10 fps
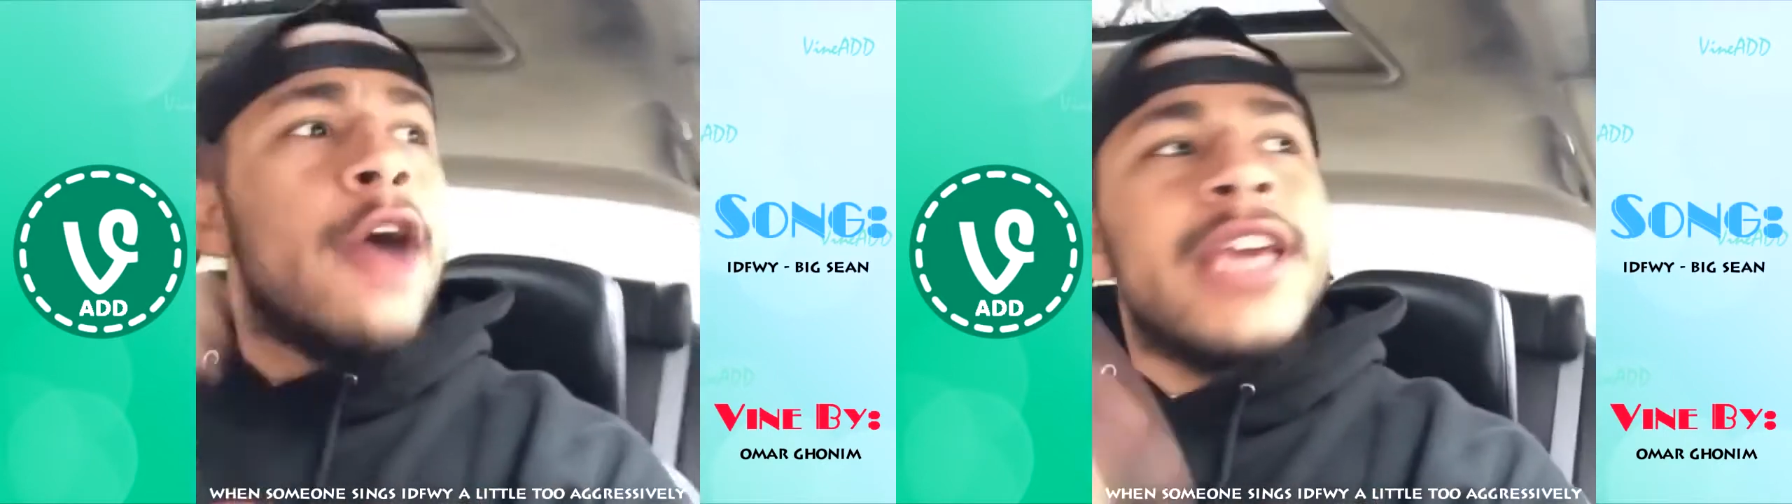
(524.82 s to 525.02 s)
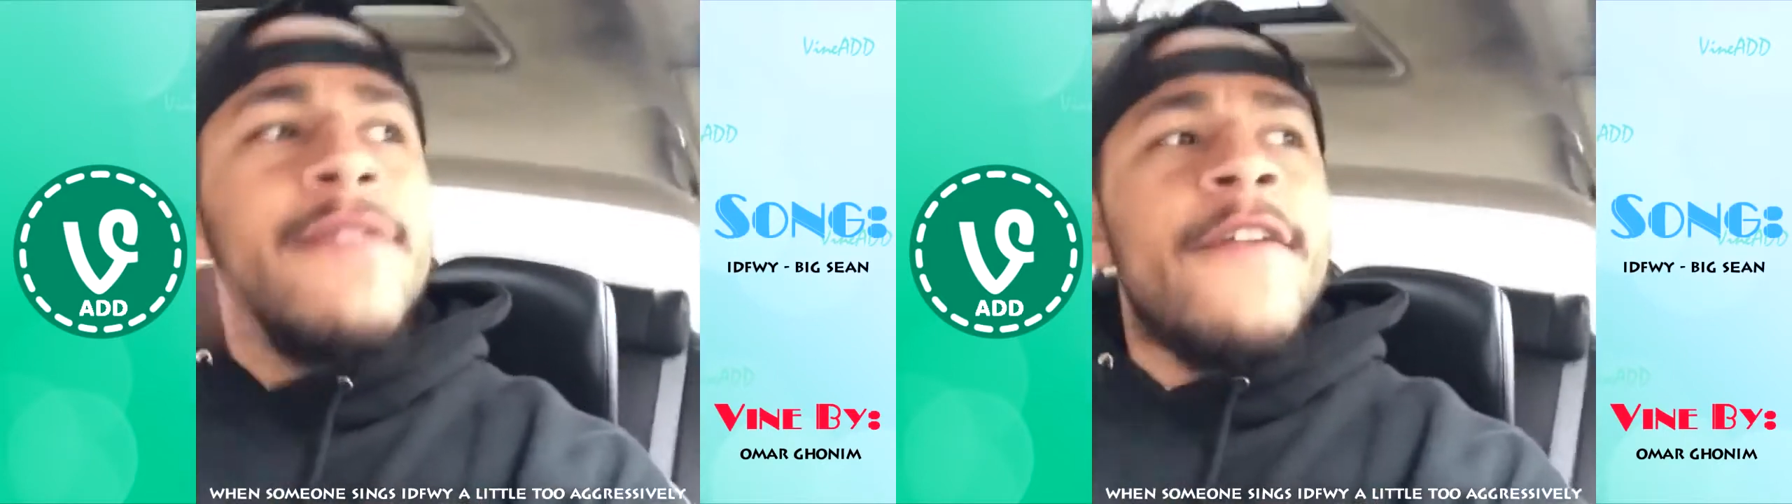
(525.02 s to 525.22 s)

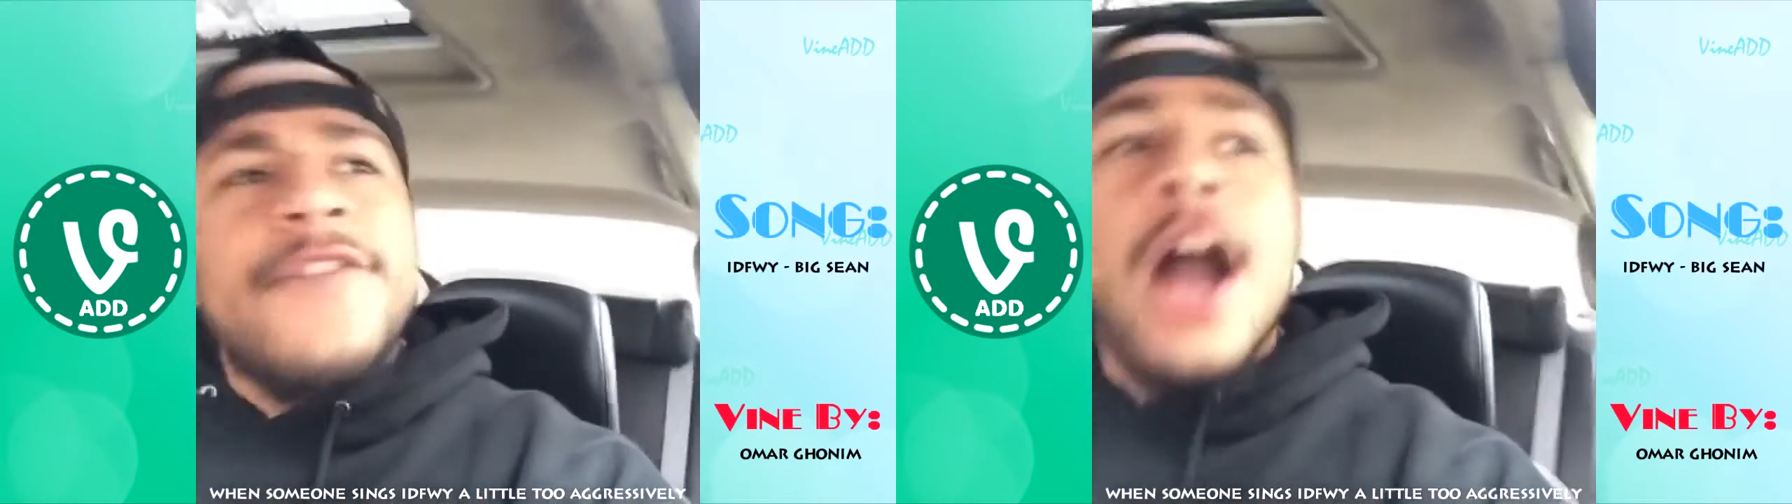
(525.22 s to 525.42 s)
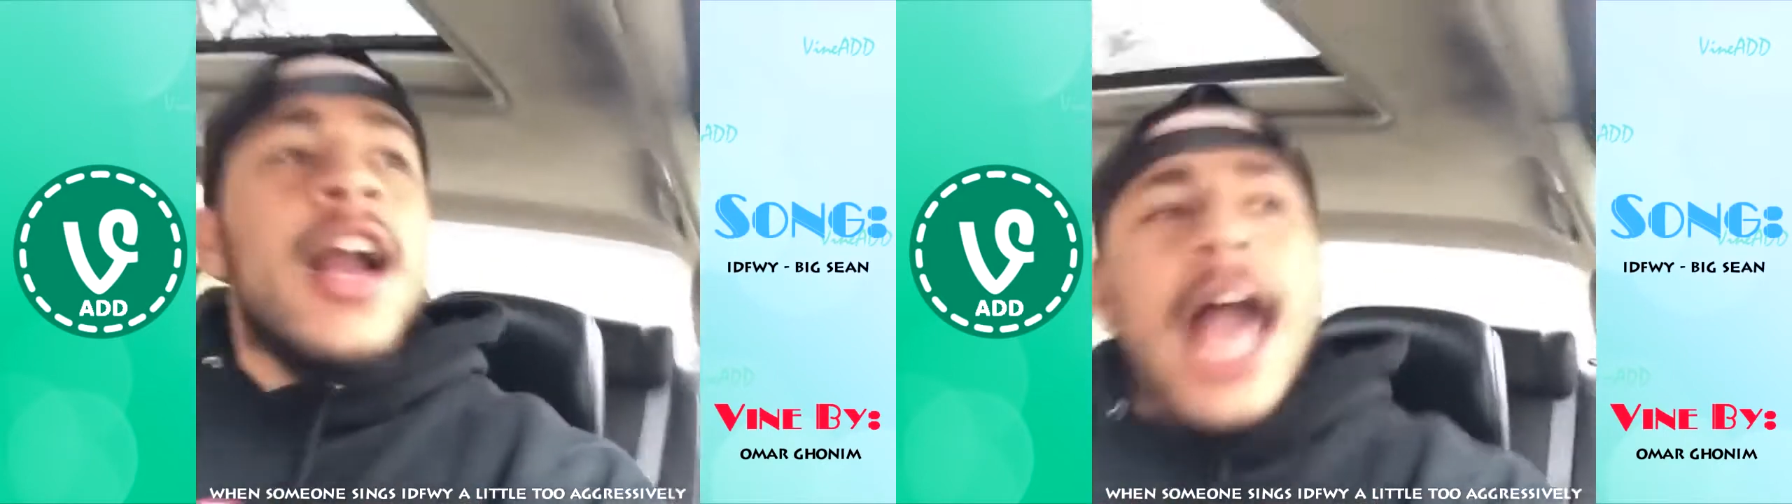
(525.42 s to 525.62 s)
don't give a
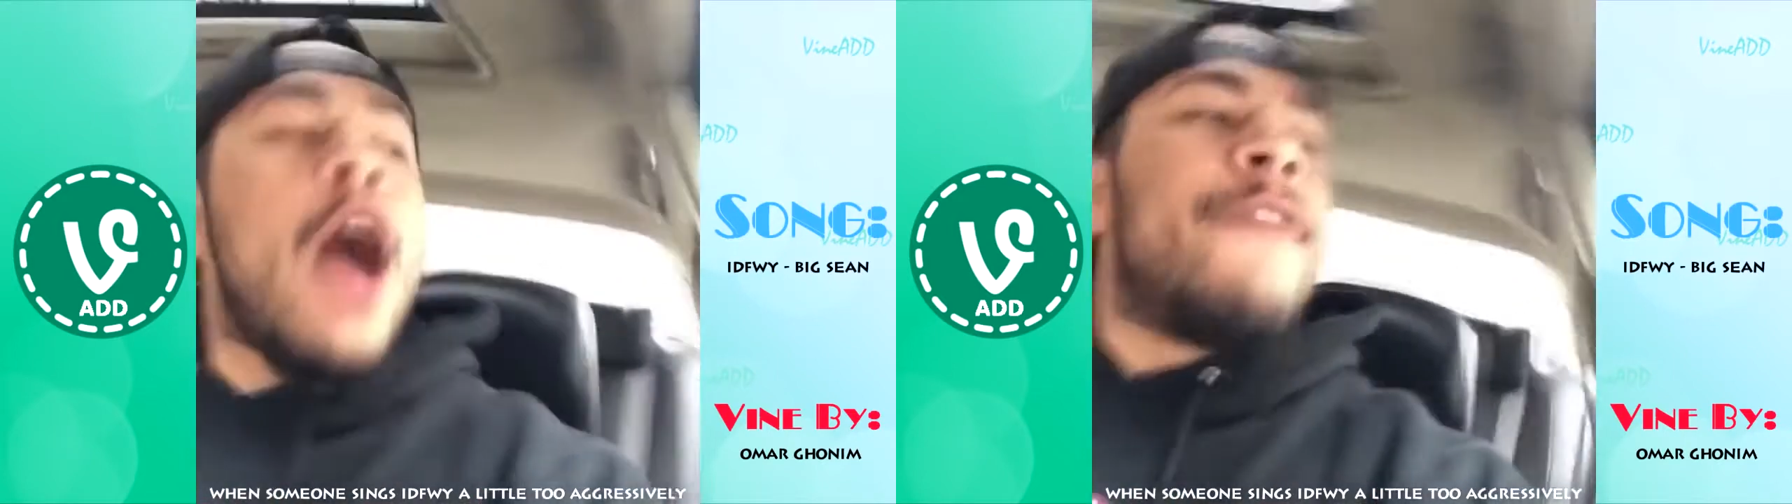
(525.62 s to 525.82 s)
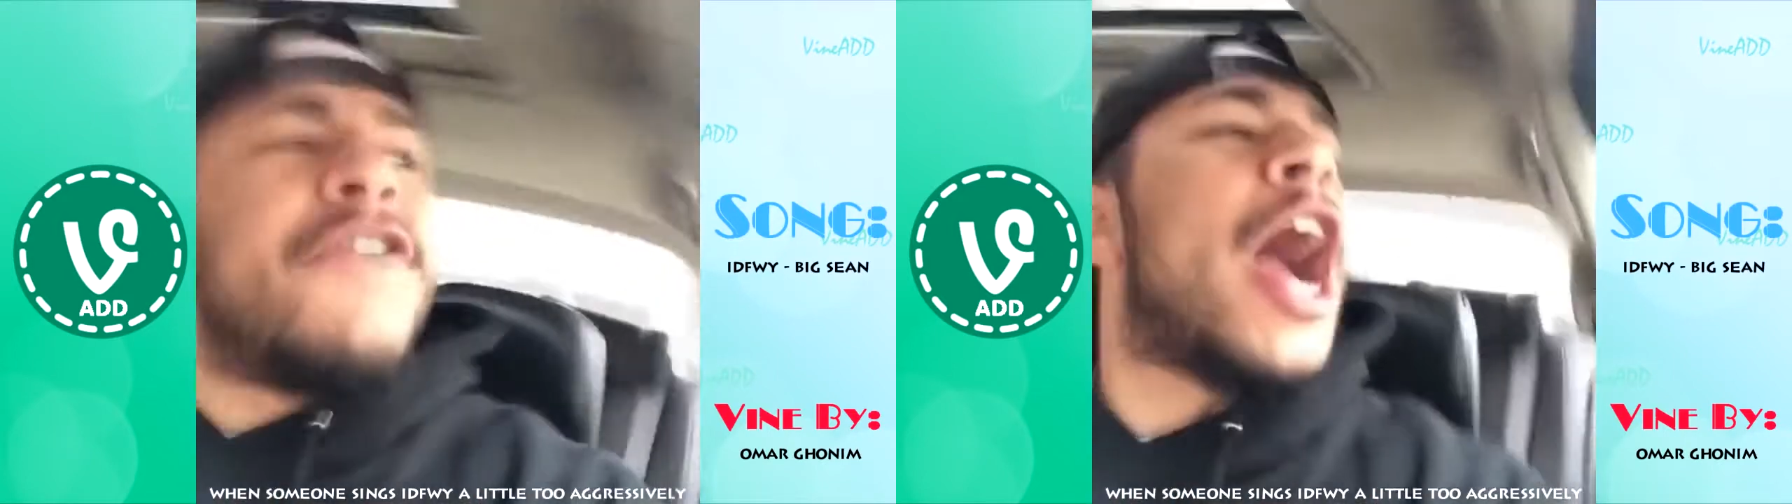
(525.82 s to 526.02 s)
fuck.
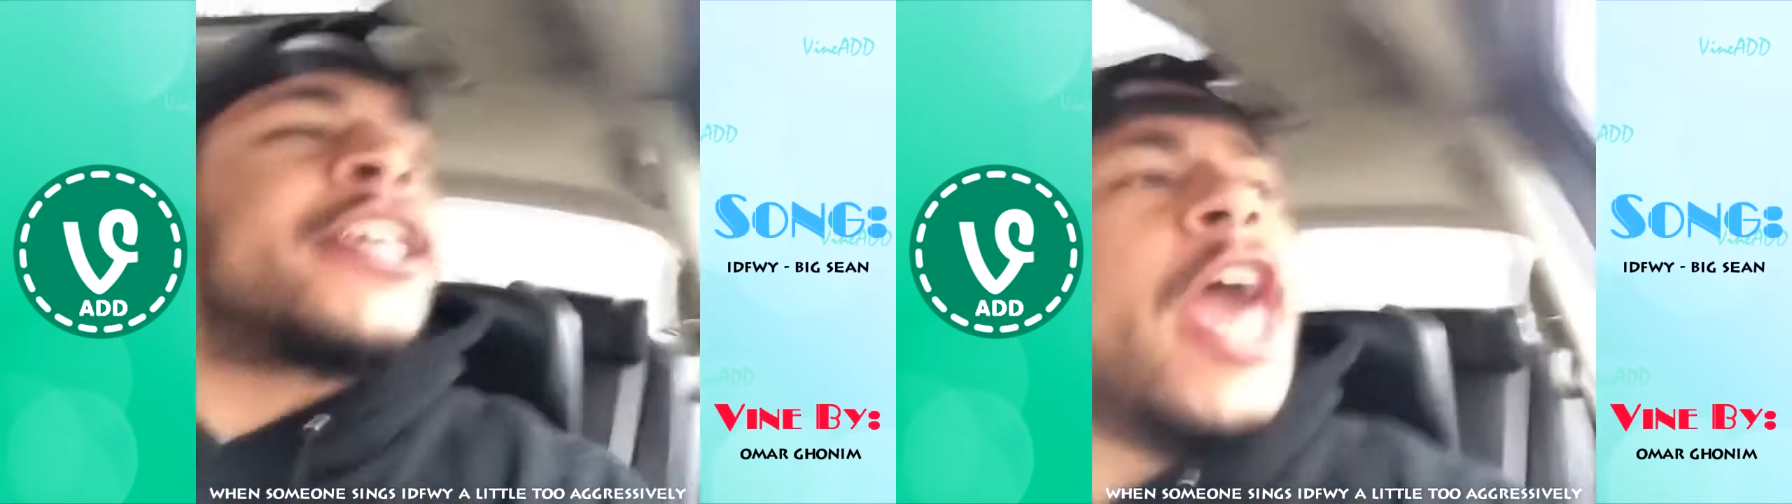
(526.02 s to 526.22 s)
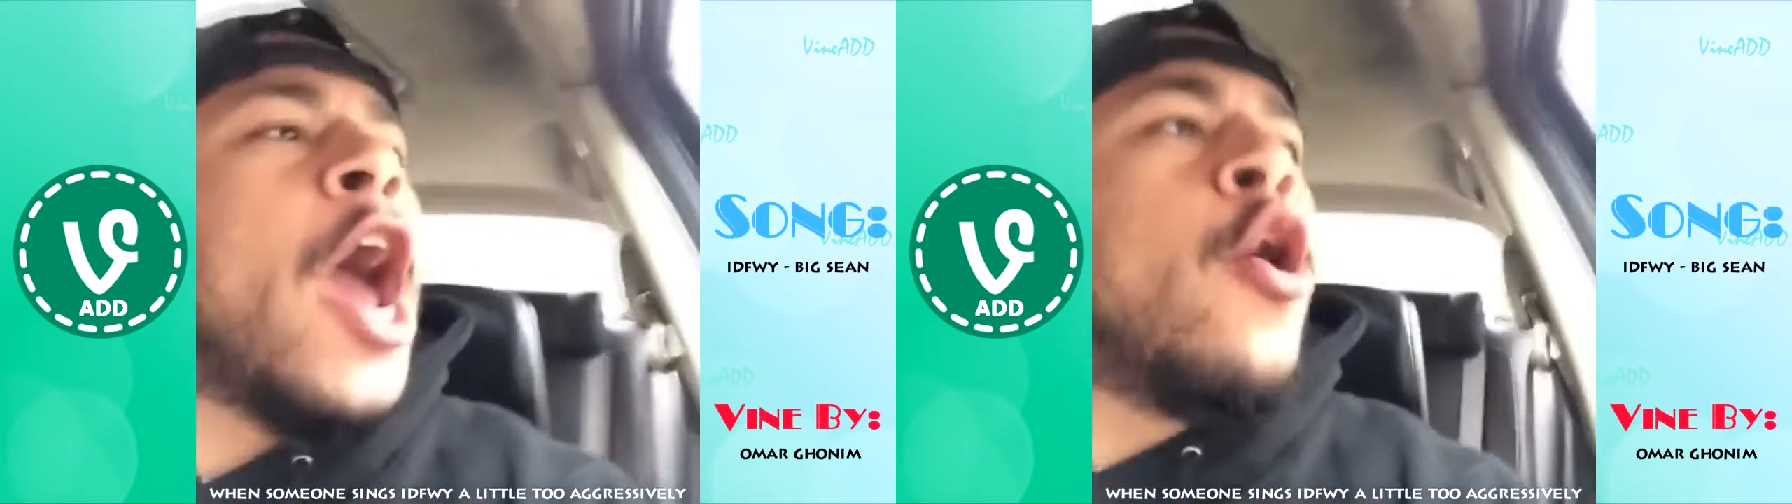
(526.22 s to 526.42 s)
I'll
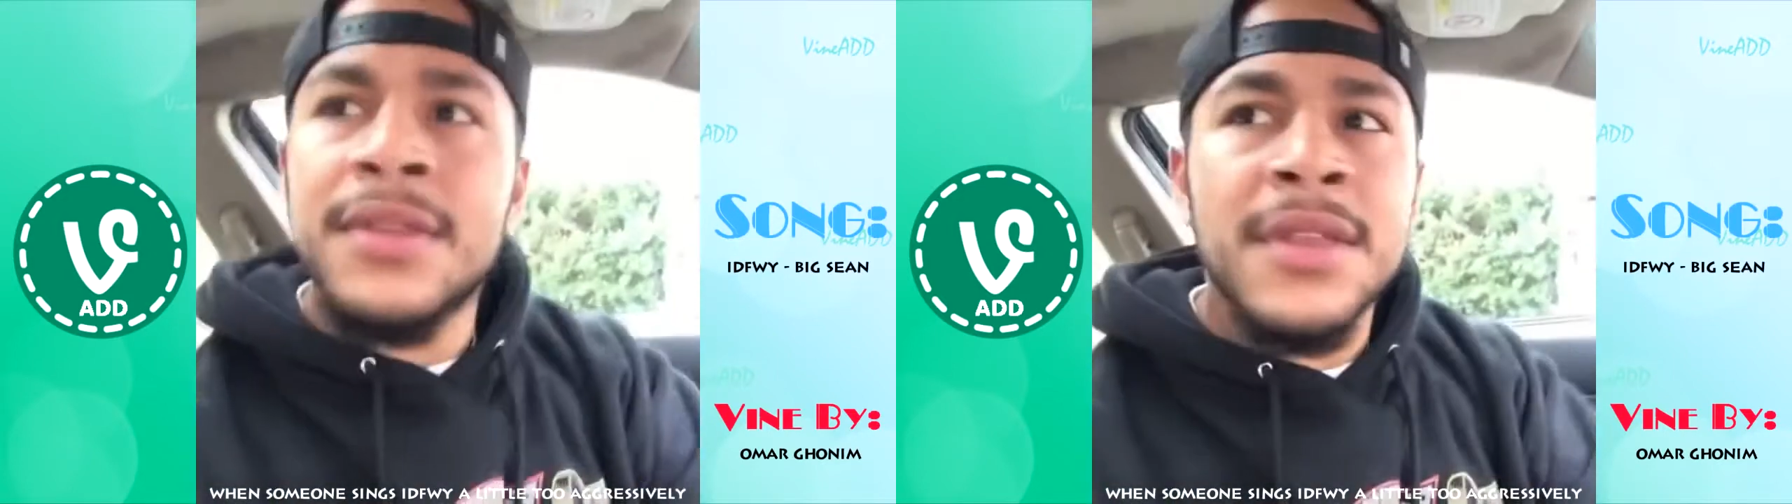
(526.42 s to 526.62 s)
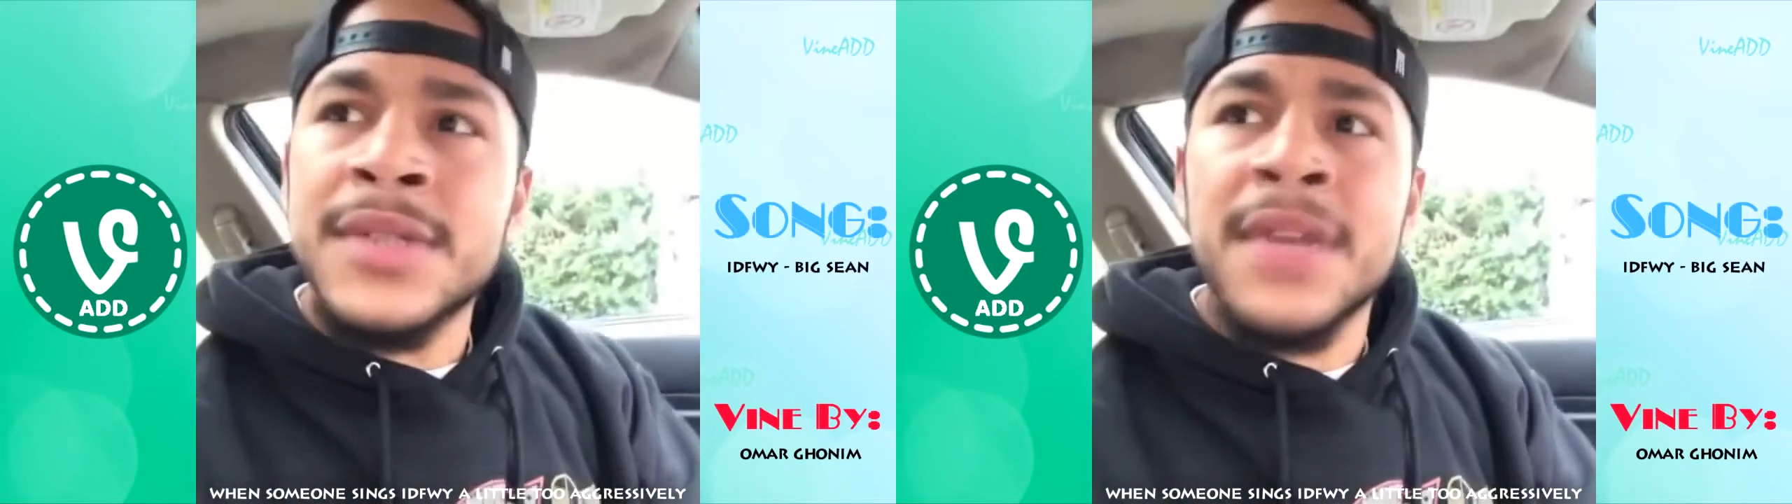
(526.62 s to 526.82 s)
fuck
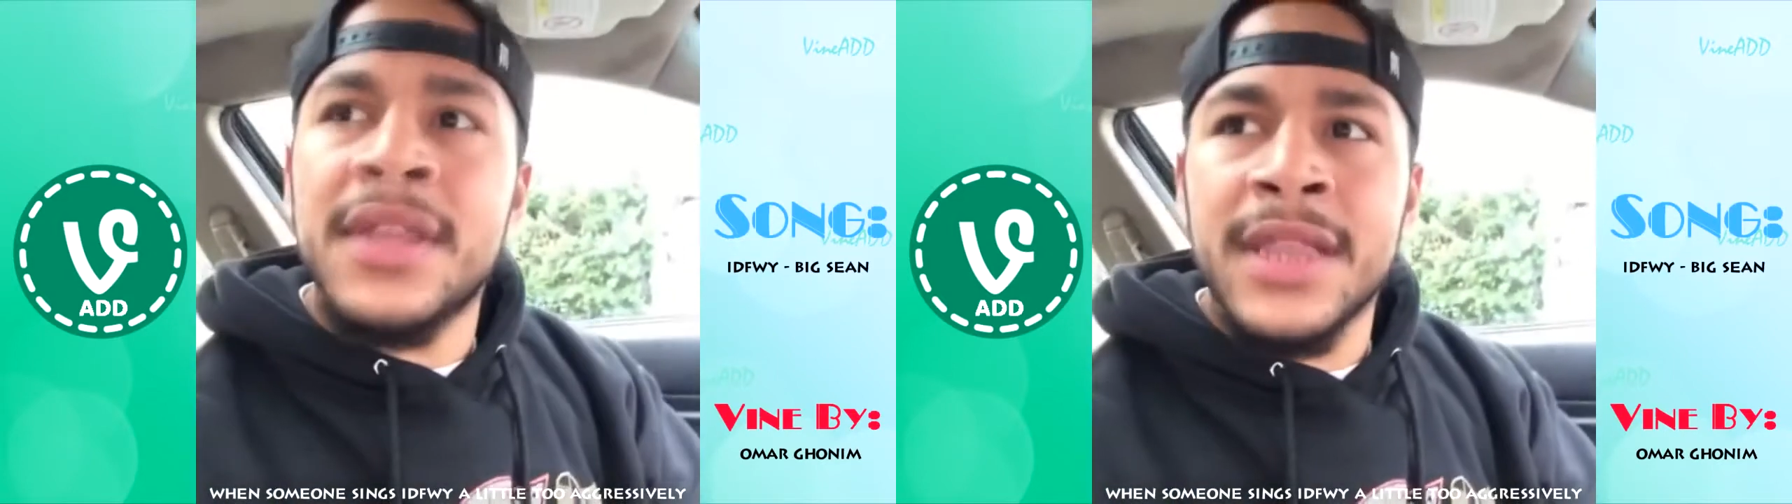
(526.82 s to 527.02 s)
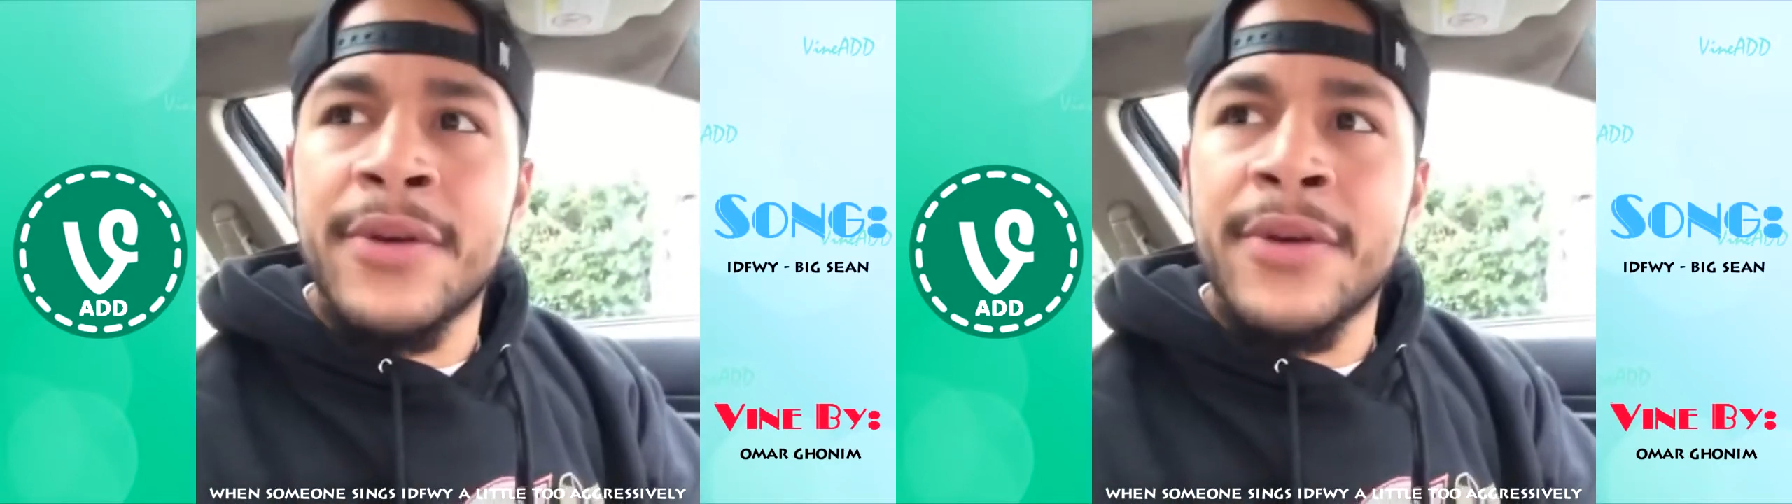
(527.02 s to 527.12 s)
you. Those aren't the